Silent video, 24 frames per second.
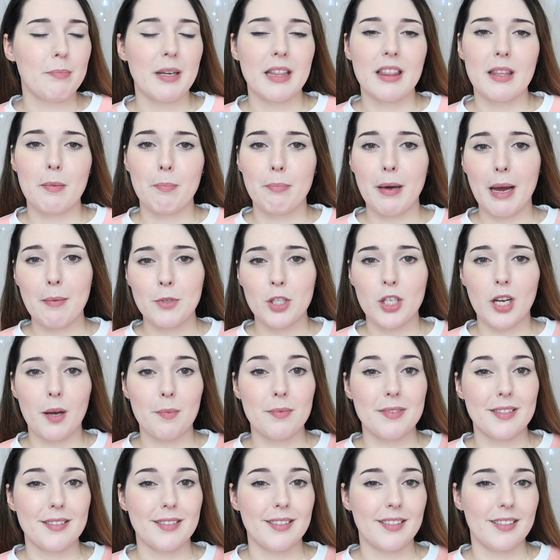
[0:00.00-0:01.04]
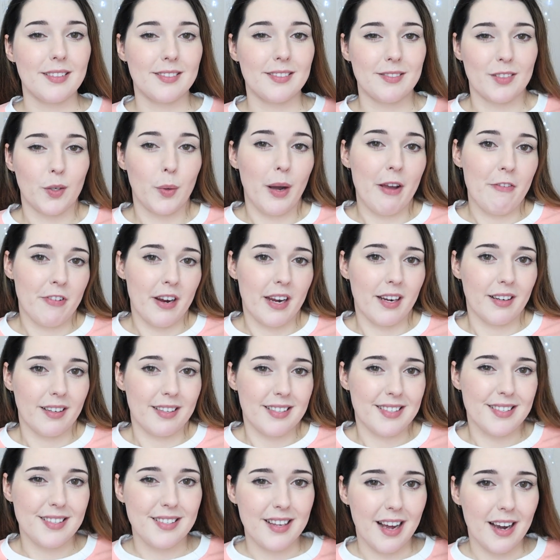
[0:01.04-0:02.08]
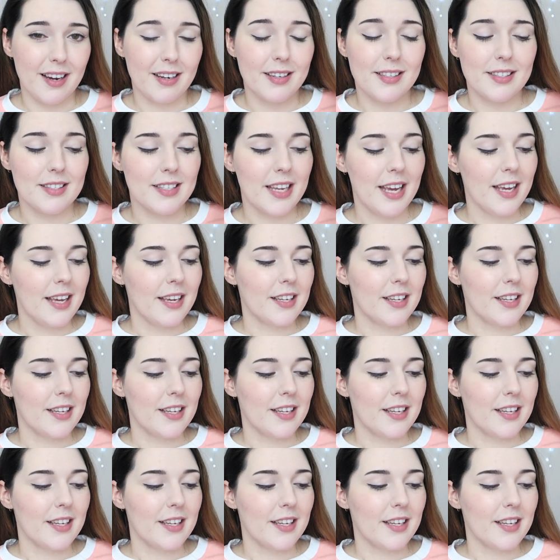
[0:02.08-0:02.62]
but the pump top, quite frankly, sucks.